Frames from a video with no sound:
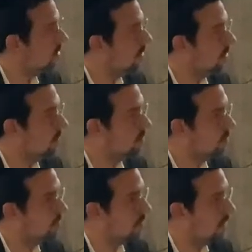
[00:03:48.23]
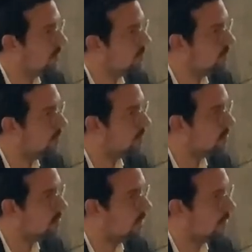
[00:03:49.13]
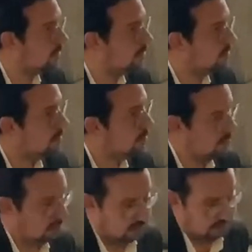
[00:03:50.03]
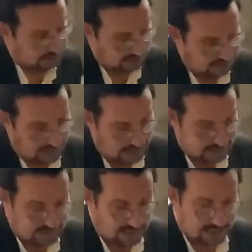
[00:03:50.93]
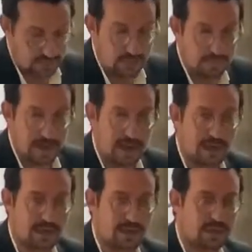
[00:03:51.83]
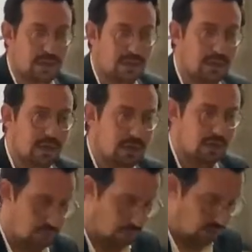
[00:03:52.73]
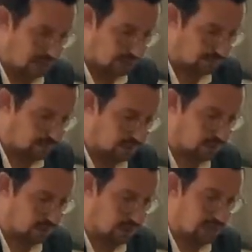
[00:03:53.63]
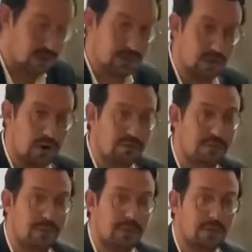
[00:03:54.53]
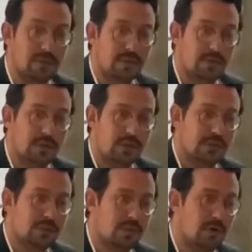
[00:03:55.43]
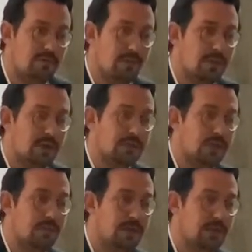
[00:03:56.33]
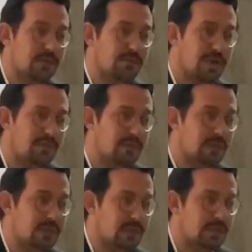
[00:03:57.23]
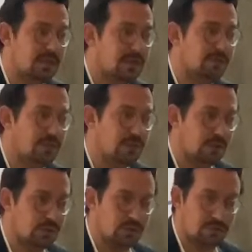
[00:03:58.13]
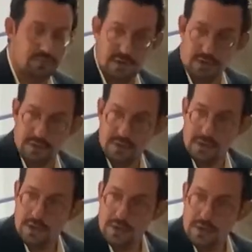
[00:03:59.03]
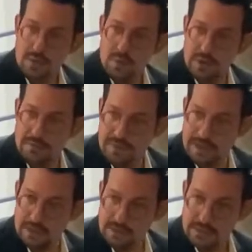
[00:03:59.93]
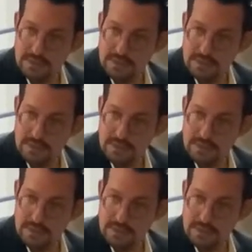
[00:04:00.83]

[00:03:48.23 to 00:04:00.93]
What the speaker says: on German soil. Now, in hindsight, we look back through the eyes of history, and it's laughable. It's laughable on so many different levels that this individual should feel what he felt.